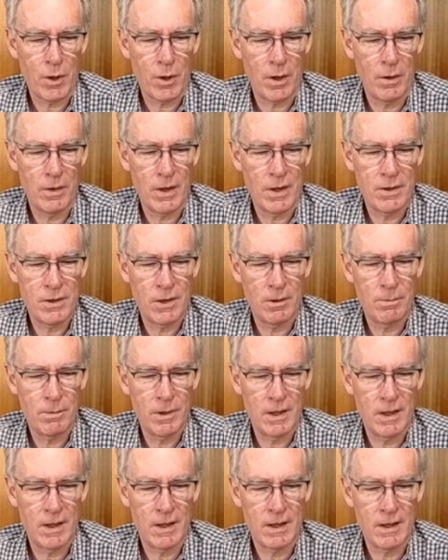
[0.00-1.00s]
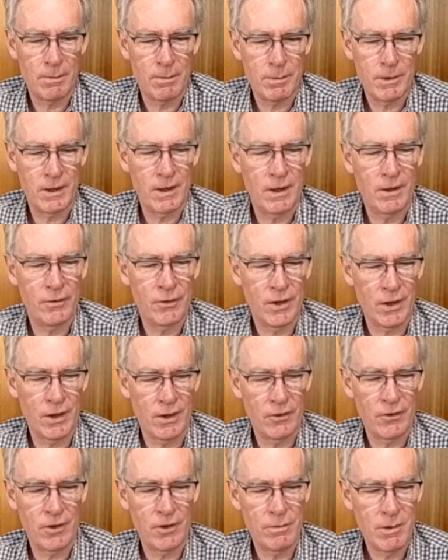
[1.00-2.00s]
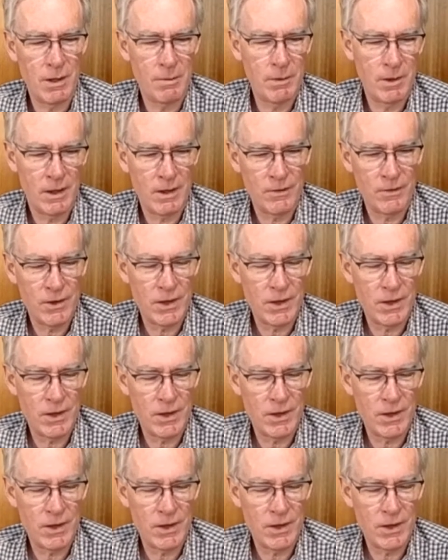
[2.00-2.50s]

they told me that a couple of years ago, so maybe they've